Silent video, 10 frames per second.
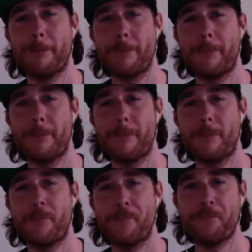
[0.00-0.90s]

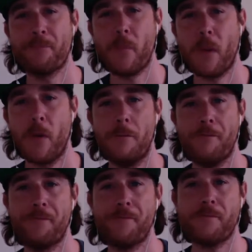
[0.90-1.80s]

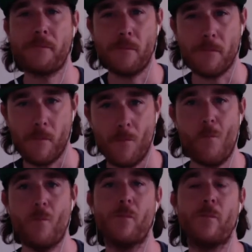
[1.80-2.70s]

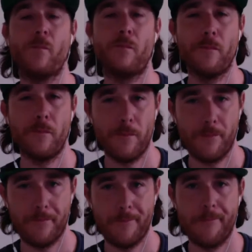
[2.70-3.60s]

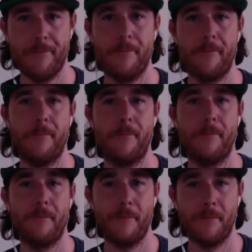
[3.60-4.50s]

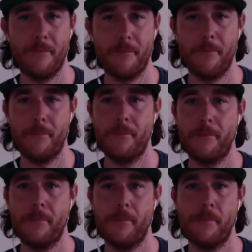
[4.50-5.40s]

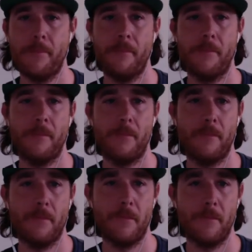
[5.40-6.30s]

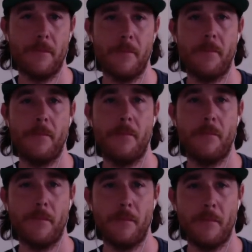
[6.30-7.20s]

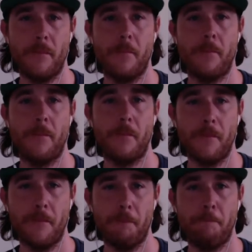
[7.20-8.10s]
(not speaking)